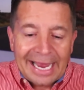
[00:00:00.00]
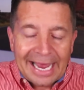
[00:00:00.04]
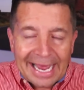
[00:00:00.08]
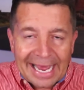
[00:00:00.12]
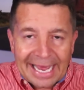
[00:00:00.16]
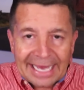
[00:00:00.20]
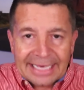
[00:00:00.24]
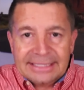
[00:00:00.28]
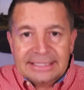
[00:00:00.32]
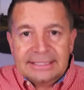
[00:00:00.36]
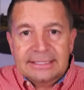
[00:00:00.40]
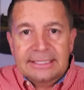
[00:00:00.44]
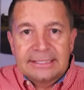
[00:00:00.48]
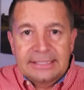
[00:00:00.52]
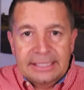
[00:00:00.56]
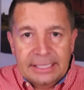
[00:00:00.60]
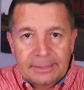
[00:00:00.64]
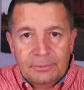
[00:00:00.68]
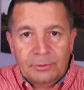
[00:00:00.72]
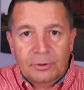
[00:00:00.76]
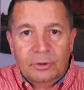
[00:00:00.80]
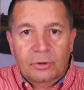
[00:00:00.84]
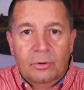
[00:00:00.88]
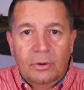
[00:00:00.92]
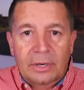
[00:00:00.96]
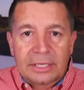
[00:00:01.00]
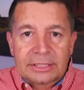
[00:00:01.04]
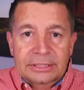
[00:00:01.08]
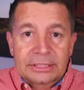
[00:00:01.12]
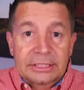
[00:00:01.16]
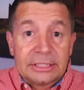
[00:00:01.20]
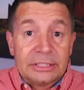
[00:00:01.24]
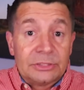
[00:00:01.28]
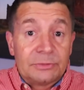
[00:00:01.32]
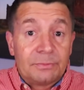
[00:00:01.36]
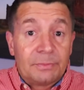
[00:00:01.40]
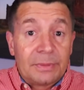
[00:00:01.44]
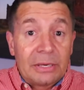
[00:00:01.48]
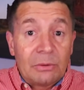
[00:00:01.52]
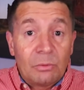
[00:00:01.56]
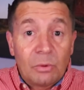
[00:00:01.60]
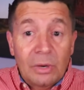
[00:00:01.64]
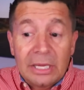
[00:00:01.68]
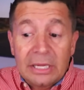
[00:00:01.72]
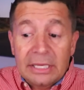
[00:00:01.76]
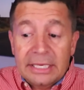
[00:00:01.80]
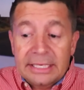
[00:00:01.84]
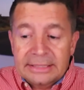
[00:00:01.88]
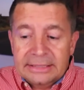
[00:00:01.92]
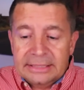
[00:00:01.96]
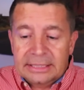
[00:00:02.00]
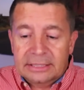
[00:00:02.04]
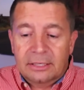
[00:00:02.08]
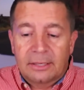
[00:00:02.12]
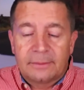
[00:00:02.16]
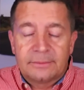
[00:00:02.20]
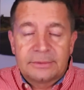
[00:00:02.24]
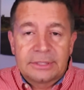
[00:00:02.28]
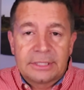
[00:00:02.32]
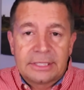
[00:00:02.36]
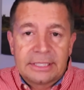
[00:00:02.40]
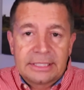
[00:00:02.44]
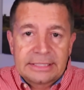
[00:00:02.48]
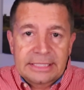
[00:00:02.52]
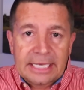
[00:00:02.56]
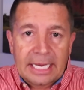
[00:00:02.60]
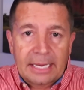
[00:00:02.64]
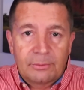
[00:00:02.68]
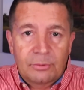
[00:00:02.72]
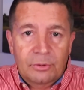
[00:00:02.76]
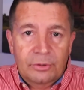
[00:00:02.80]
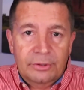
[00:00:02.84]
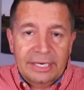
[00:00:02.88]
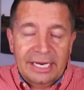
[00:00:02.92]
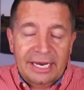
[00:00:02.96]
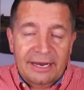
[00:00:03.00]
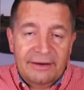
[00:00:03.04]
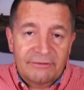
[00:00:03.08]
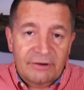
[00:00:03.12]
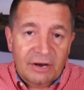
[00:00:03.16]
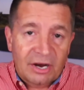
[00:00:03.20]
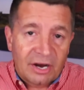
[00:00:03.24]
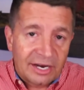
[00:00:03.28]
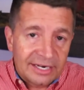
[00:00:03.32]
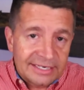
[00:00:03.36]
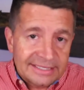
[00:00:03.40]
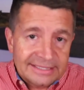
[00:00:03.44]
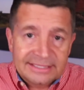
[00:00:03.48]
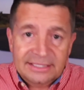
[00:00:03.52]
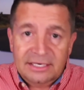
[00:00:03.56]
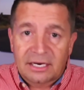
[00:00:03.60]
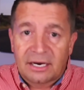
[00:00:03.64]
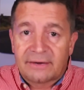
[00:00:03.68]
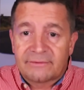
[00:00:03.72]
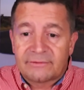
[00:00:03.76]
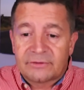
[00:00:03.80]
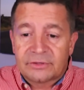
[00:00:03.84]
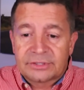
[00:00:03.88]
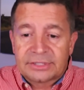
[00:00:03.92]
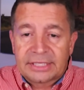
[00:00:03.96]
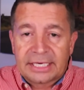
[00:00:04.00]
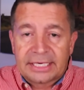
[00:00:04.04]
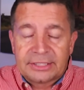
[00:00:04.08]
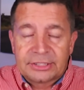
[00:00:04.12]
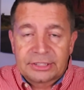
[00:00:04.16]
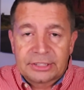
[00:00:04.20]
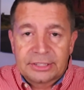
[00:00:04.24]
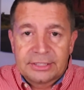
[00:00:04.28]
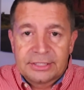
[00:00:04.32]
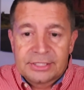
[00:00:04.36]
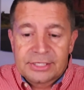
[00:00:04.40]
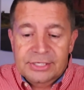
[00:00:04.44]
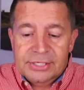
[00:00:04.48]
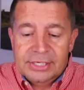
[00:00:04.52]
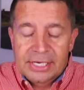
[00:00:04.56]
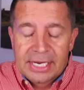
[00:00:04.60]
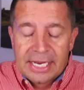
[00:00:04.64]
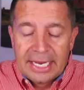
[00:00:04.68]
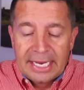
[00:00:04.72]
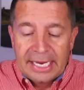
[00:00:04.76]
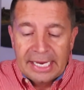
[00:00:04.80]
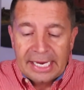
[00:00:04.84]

ask the deeper questions, be willing to come to the table and have honest conversations.